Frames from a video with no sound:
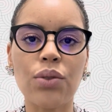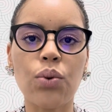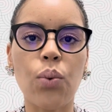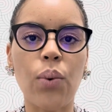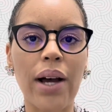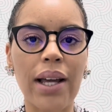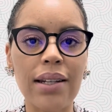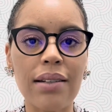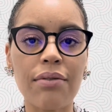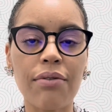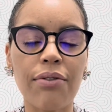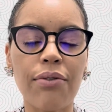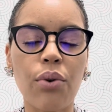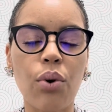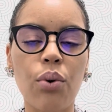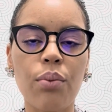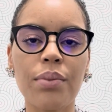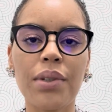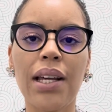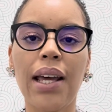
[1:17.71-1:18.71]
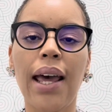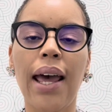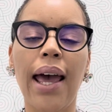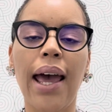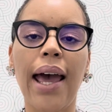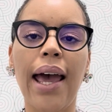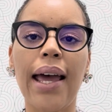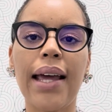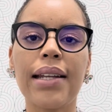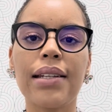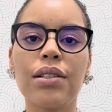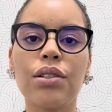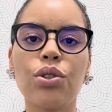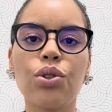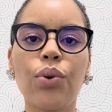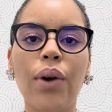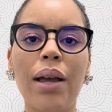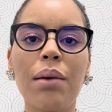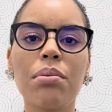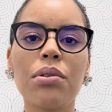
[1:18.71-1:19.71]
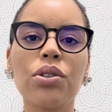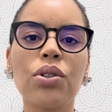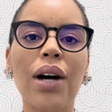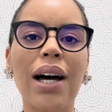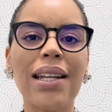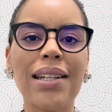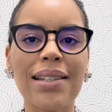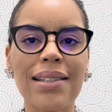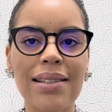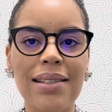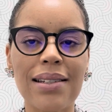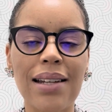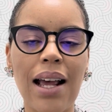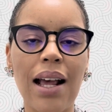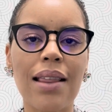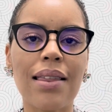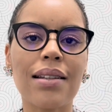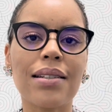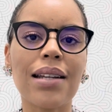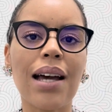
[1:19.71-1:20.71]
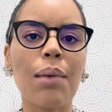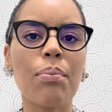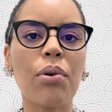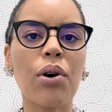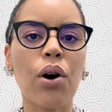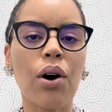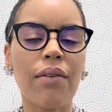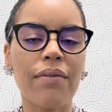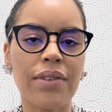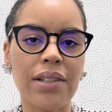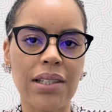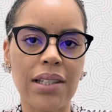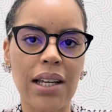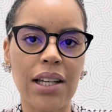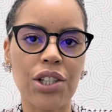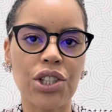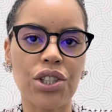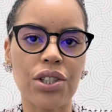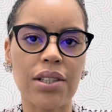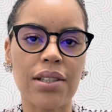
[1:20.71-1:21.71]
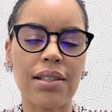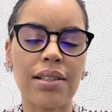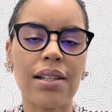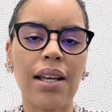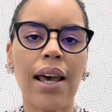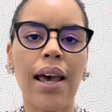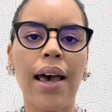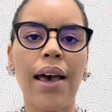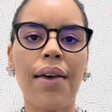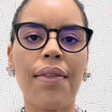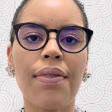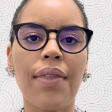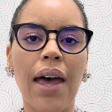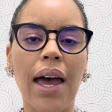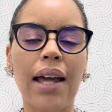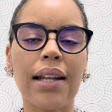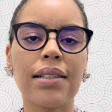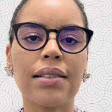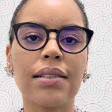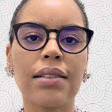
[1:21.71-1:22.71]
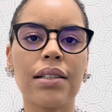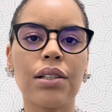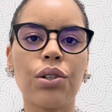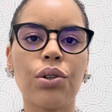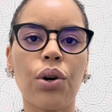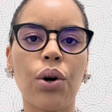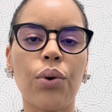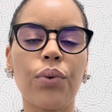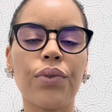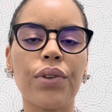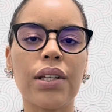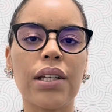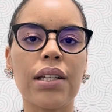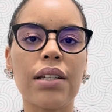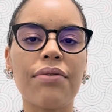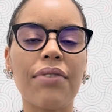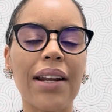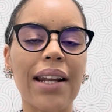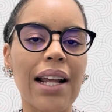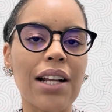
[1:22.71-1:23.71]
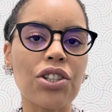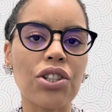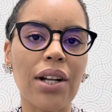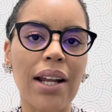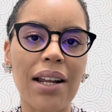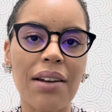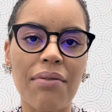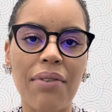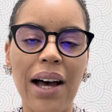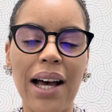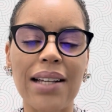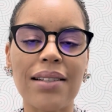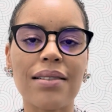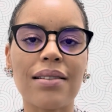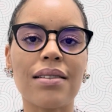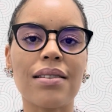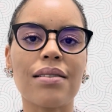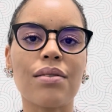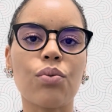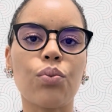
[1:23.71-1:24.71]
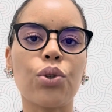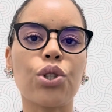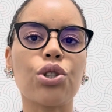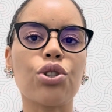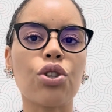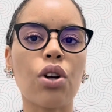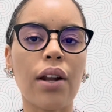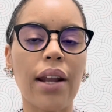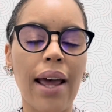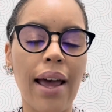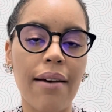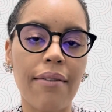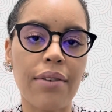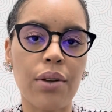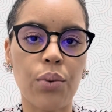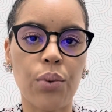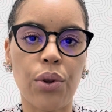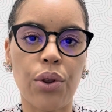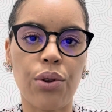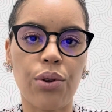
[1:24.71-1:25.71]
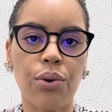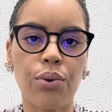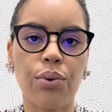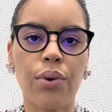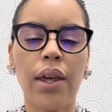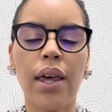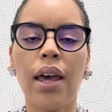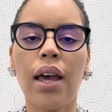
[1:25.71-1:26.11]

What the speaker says: Well informed, and you're able to understand the type of conversations that the financial advisors would start having with you,